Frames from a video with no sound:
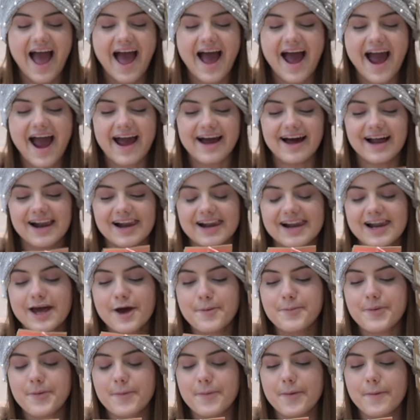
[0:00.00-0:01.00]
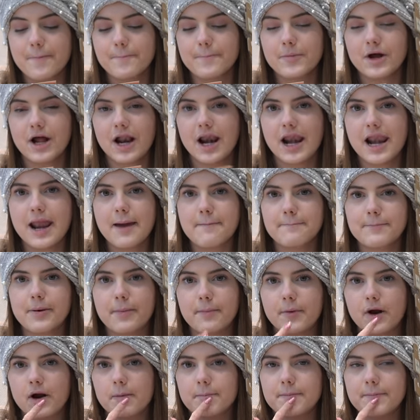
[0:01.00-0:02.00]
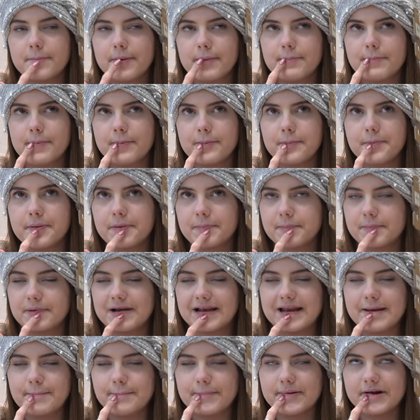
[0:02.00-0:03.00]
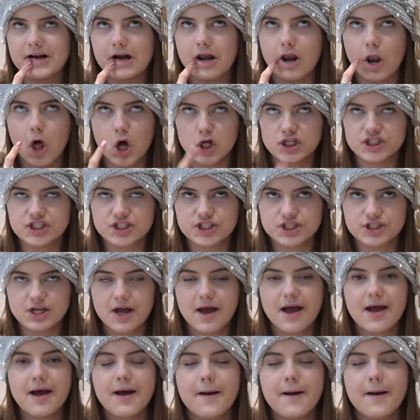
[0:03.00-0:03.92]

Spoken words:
a lip gloss,